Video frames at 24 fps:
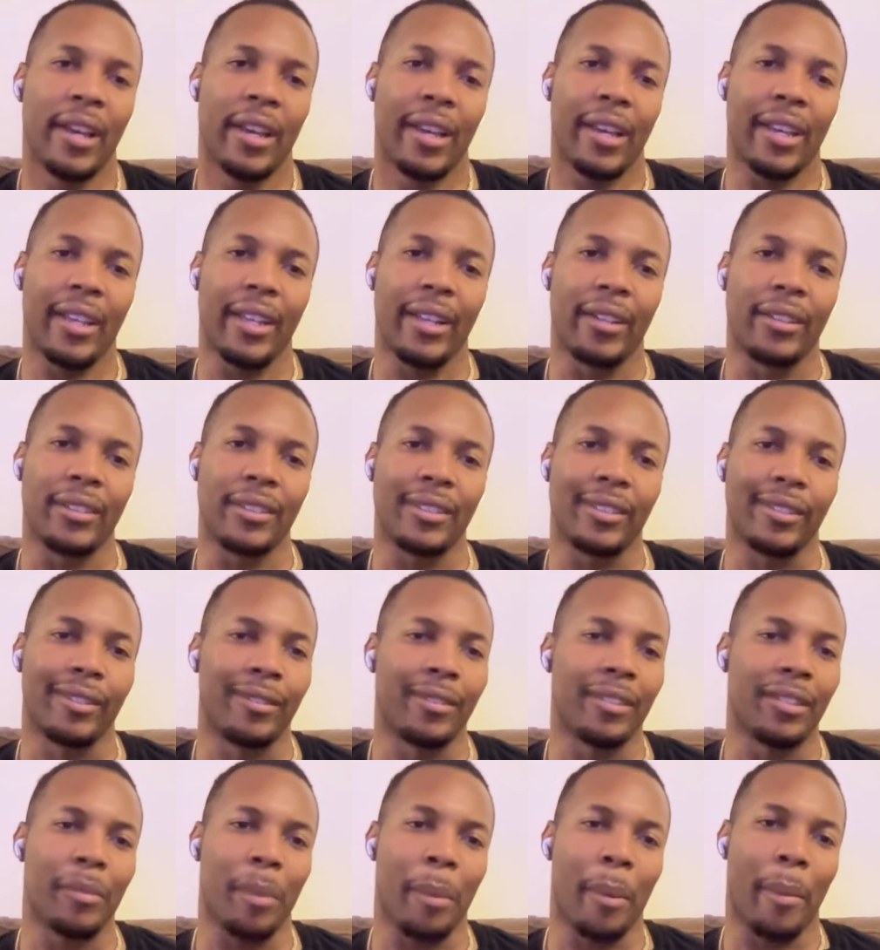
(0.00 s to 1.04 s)

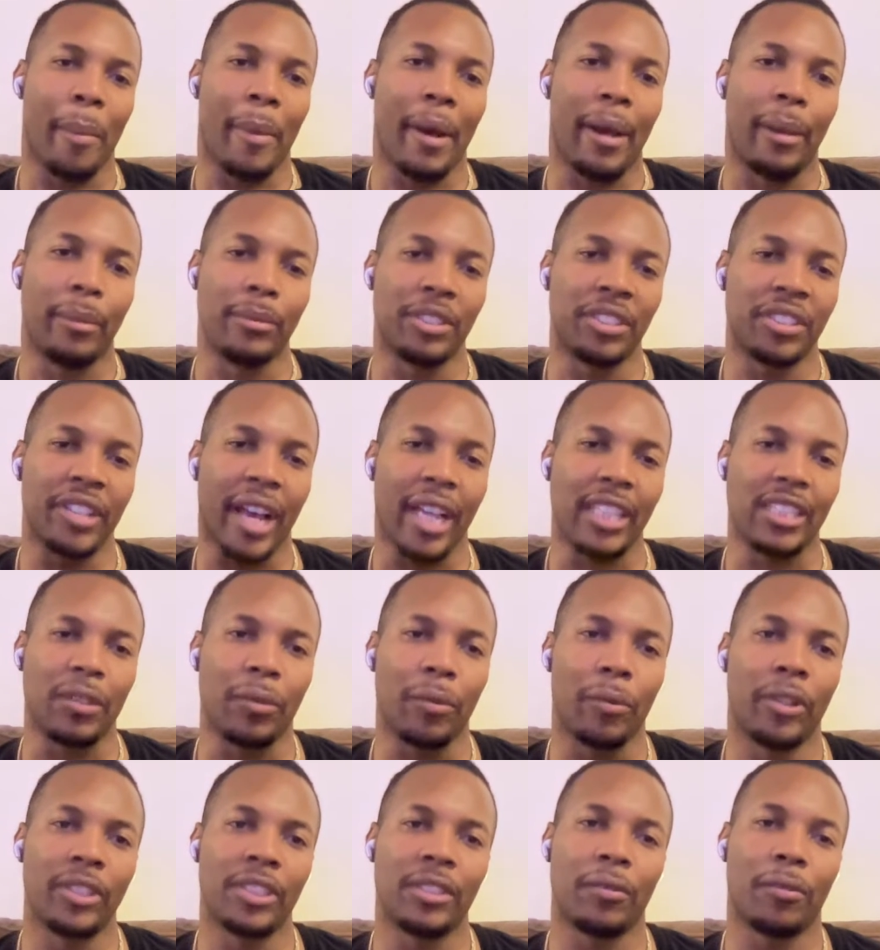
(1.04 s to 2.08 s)
So my mom, she actually
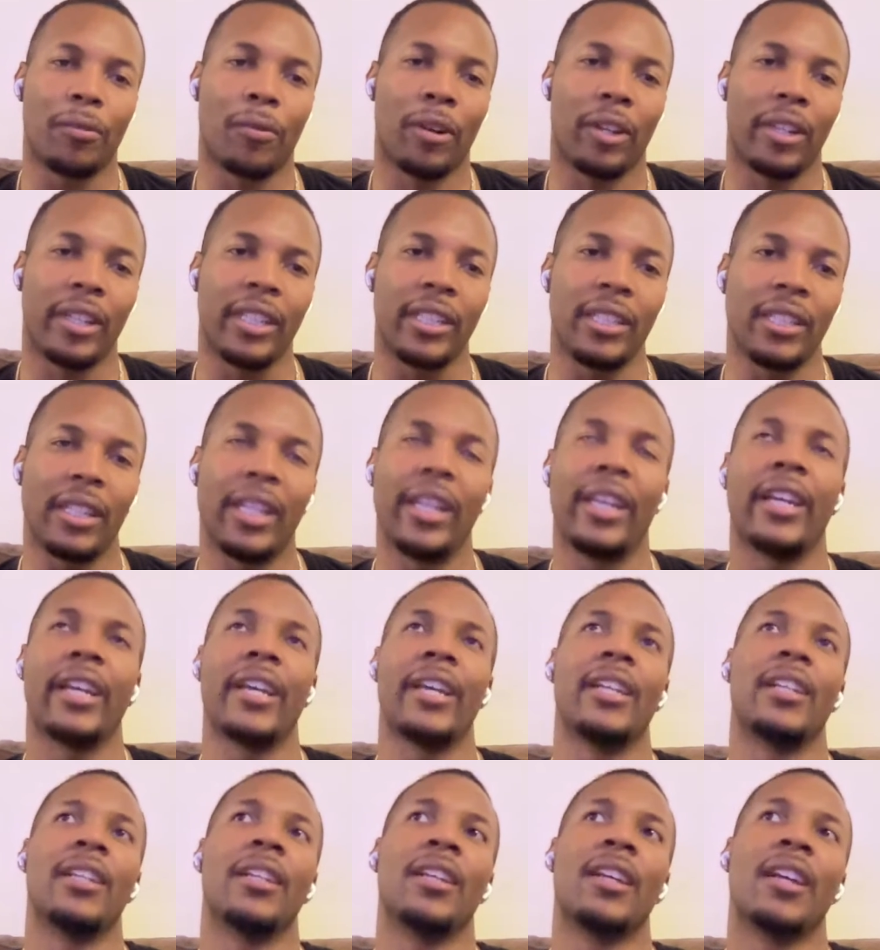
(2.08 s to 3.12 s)
wasn't working
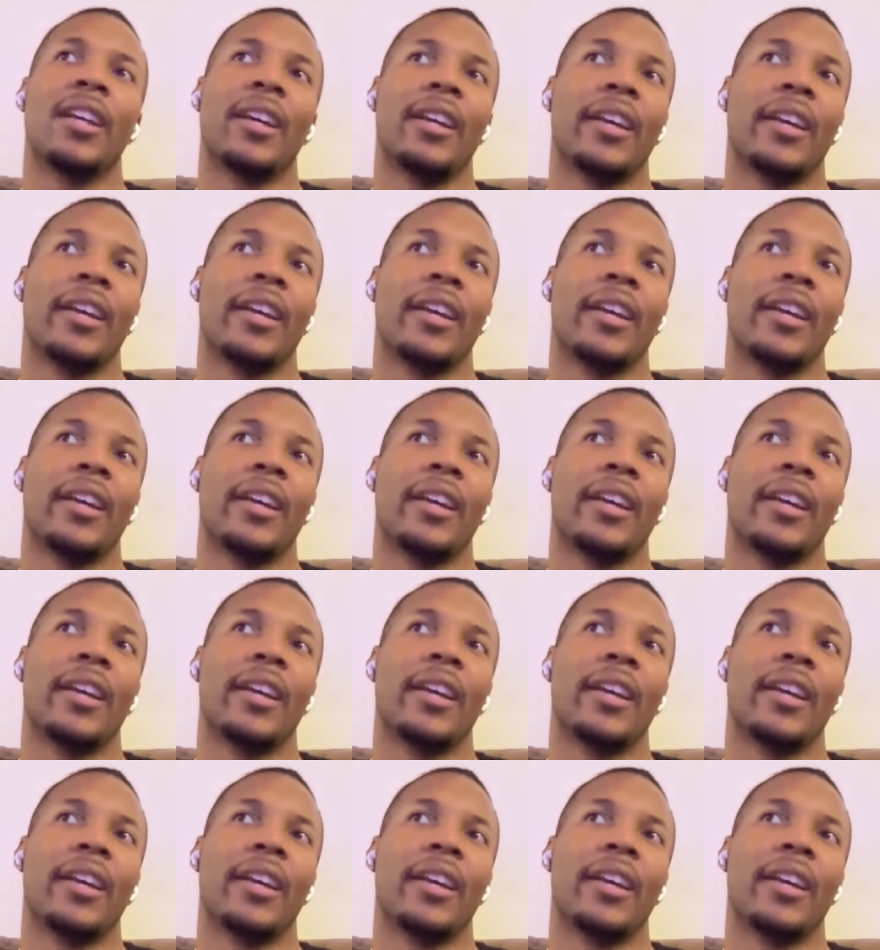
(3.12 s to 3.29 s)
then.